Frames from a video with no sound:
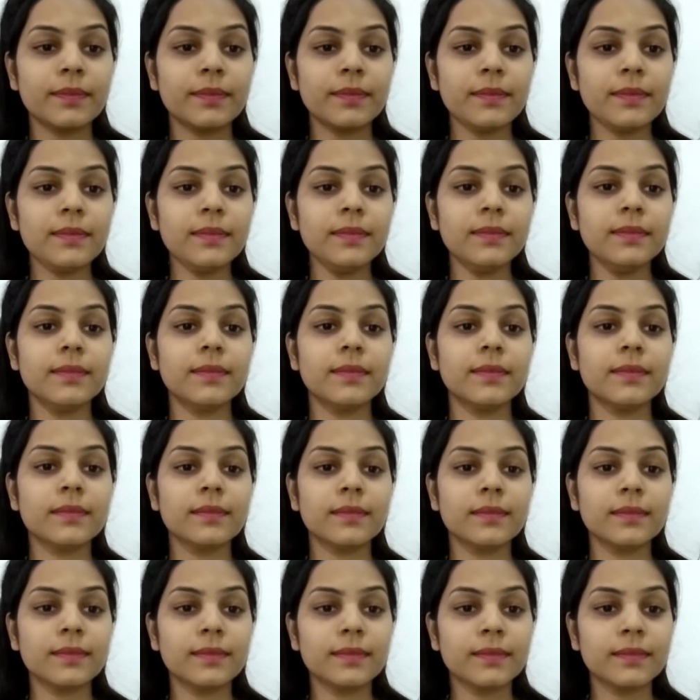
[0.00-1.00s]

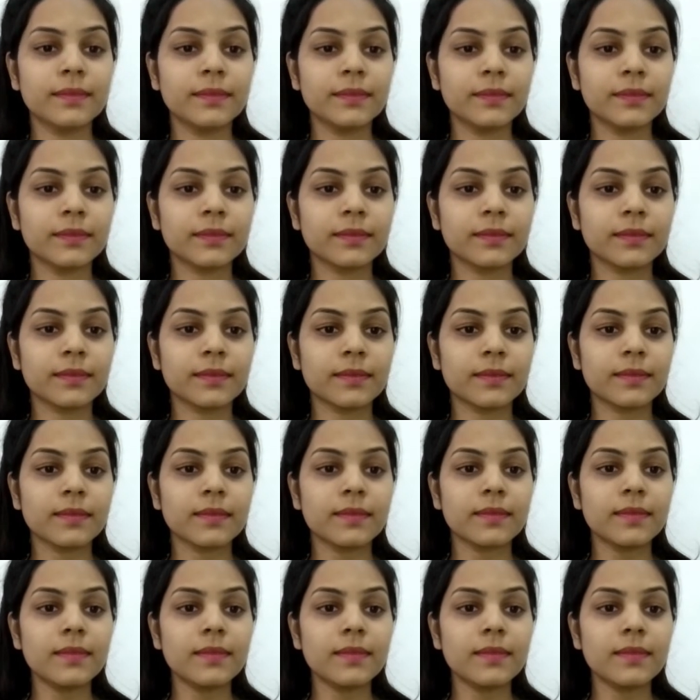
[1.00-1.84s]
Nothing is said.